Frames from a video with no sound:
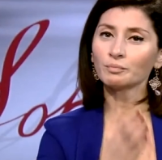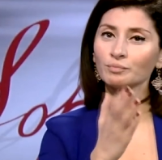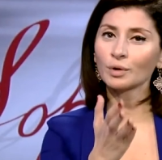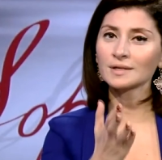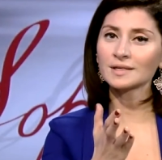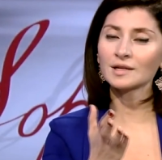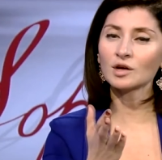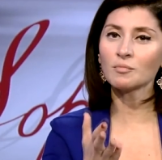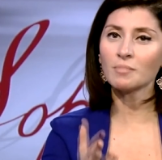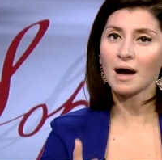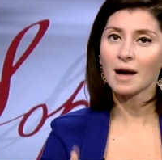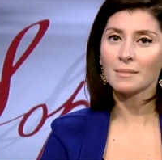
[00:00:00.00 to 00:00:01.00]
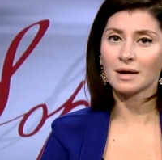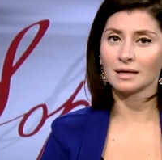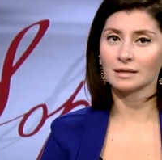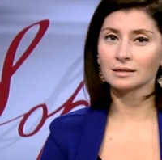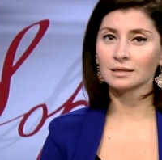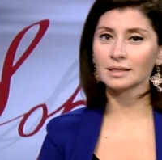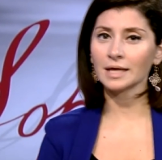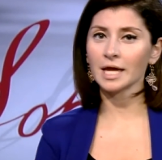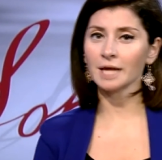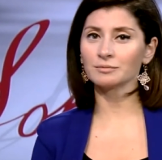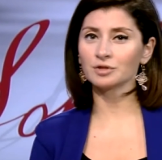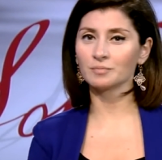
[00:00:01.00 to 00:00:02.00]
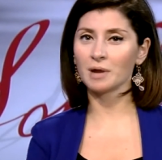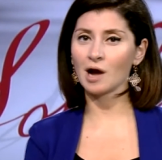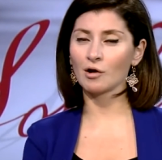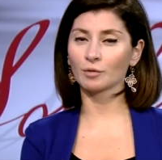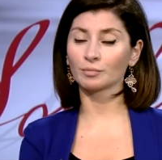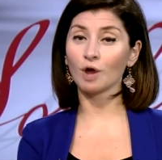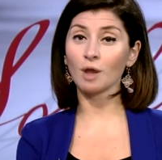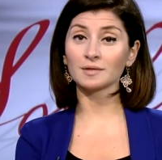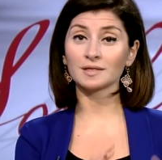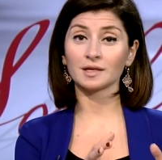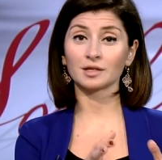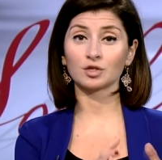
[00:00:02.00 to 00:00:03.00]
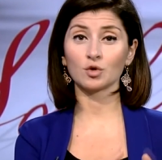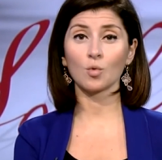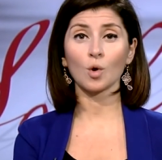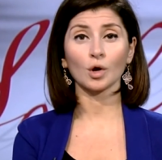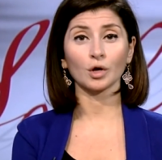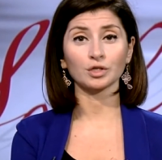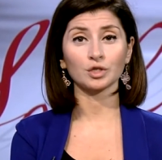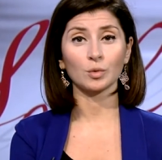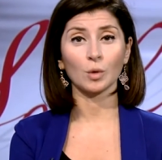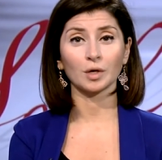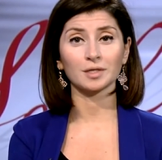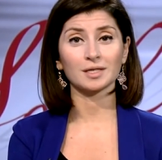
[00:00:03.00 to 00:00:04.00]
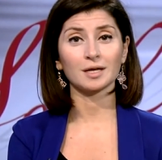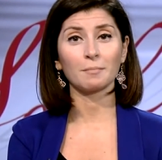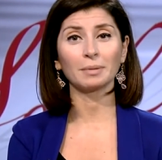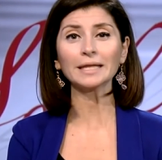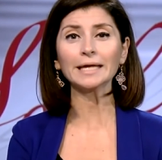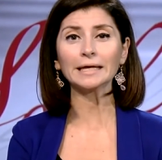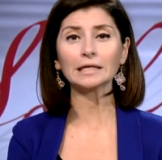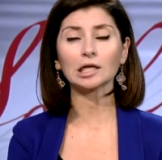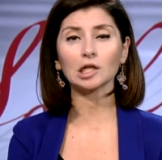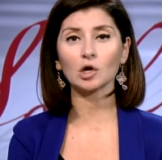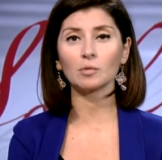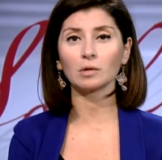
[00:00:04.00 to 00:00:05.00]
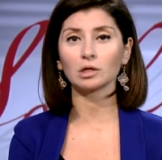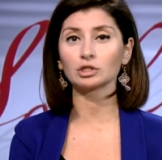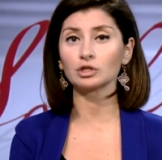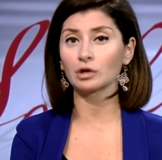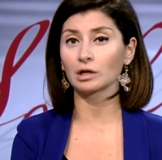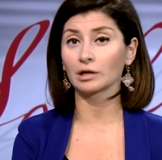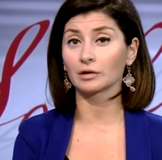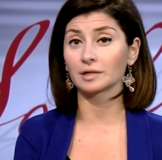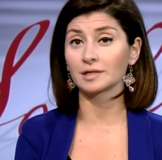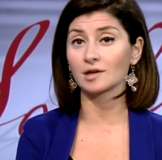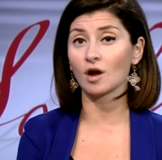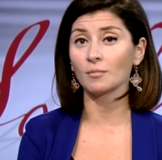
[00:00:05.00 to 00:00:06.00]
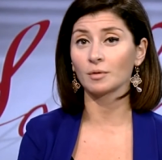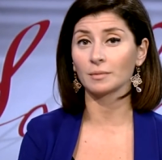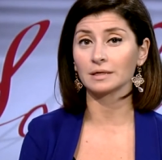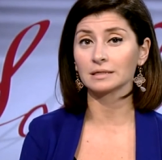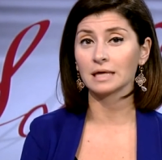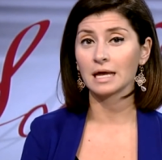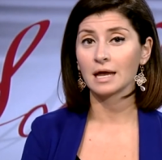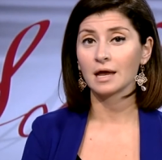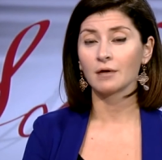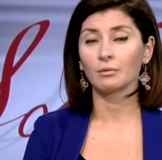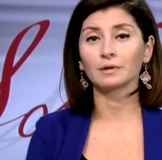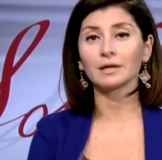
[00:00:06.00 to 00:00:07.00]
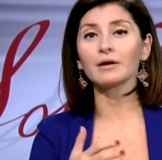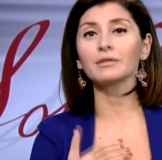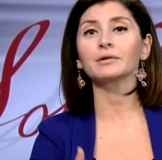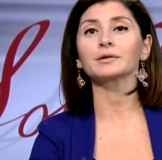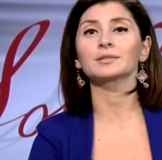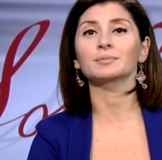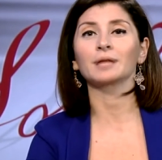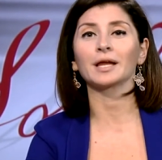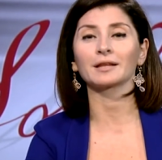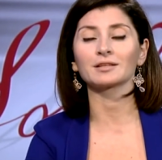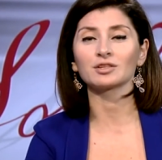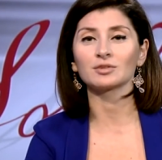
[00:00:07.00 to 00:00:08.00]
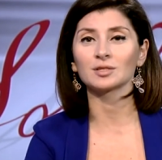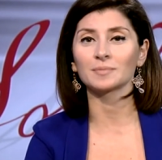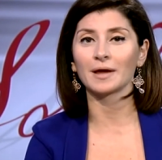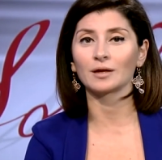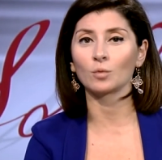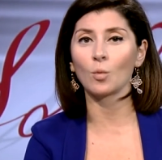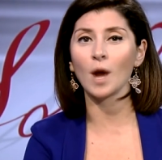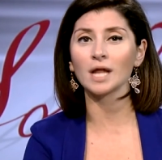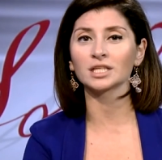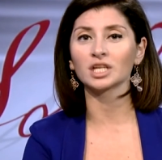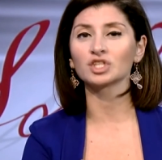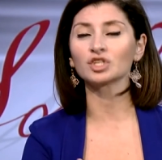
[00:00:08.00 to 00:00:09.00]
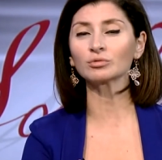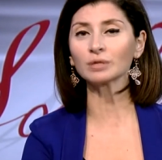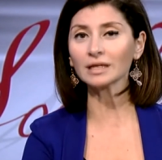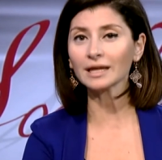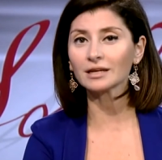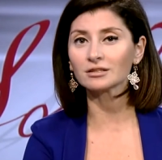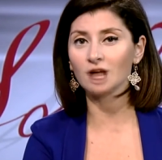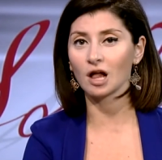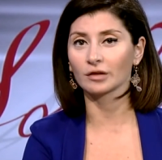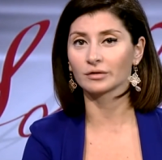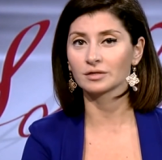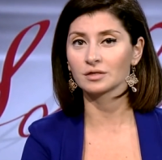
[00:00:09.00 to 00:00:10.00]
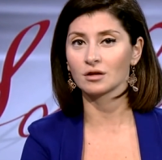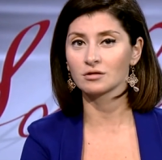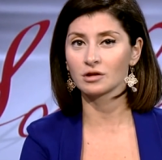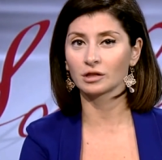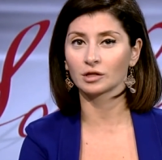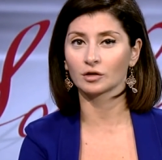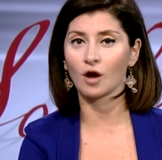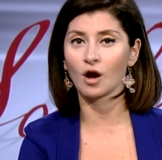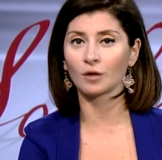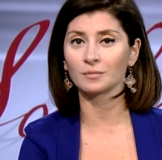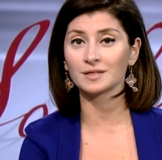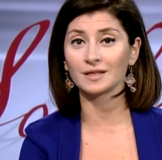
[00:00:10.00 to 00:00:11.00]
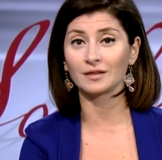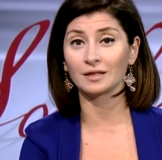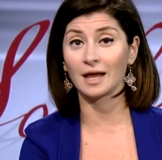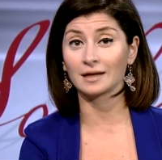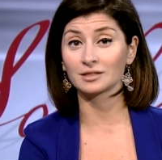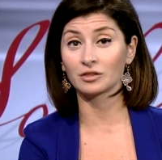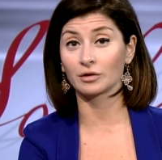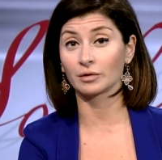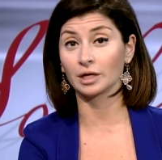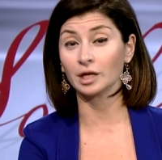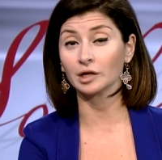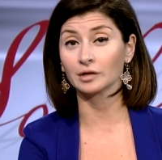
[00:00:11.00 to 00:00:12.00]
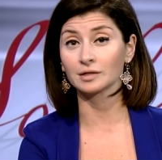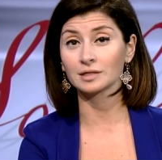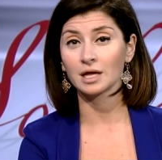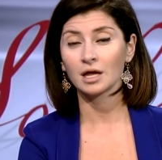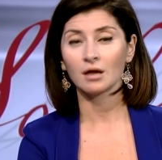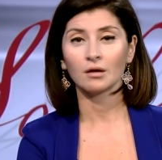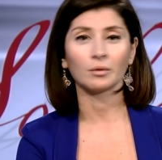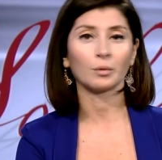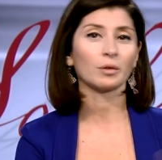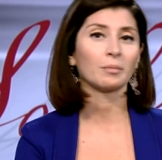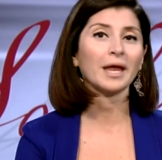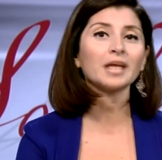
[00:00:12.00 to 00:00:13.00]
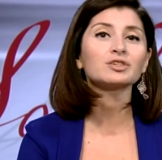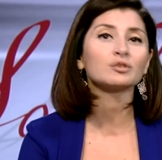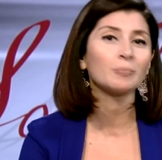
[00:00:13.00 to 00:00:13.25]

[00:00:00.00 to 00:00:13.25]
President Obama came to power promising to work towards complete global nuclear disarmament. Well, now there is plans to spend $1 trillion on nuclear arms in the next 30 years. But with major